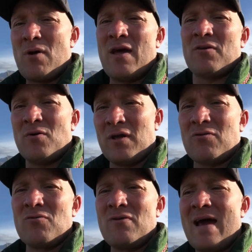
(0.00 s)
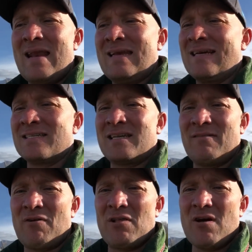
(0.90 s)
breath going through that, it doesn't
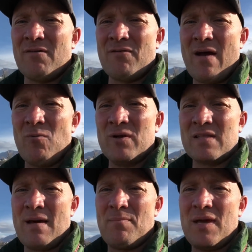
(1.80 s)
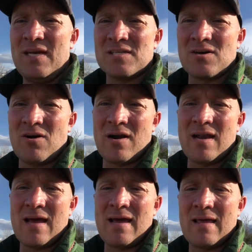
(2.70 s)
take very long for that P to start
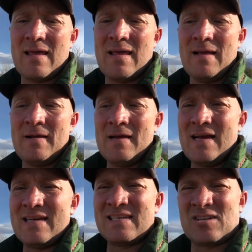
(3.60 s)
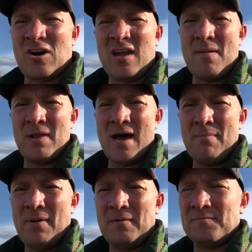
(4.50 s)
gumming
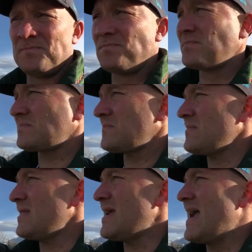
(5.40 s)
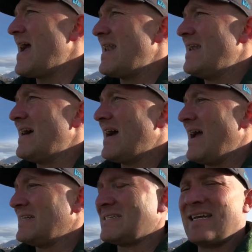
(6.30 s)
up
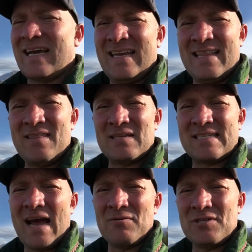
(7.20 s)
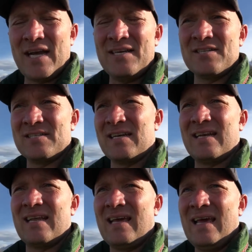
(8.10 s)
and sticking, and then the sound changes and
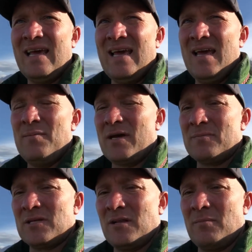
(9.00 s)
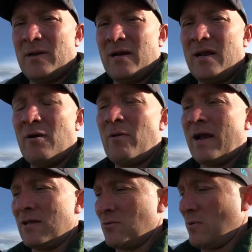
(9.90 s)
it becomes a little bit
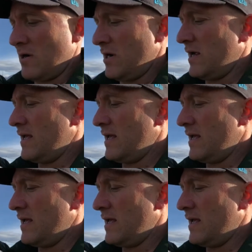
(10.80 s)
irregular, where